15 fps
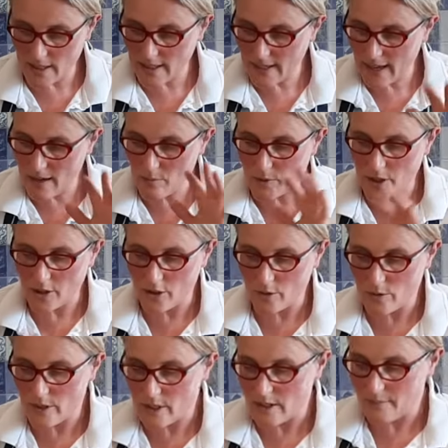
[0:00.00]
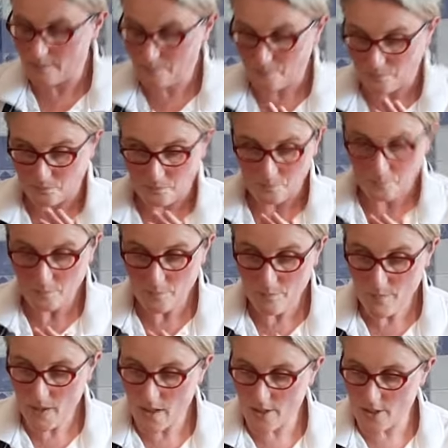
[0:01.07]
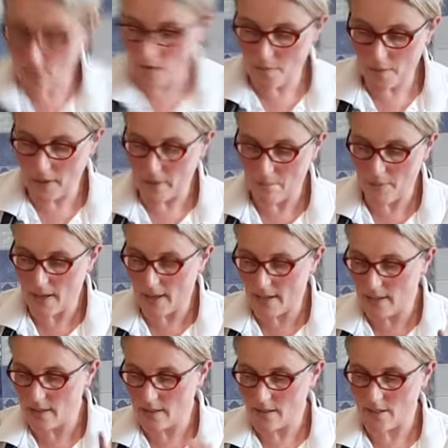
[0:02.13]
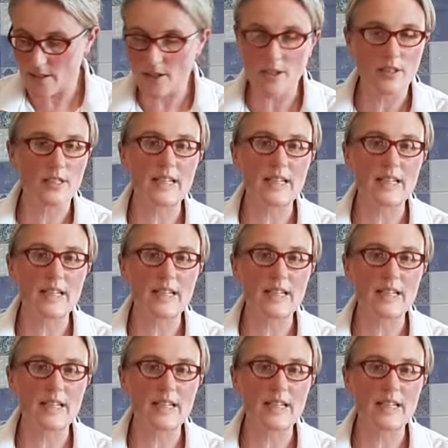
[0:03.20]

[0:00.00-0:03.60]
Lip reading: Again, we can use it in syrup, in baking, desserts,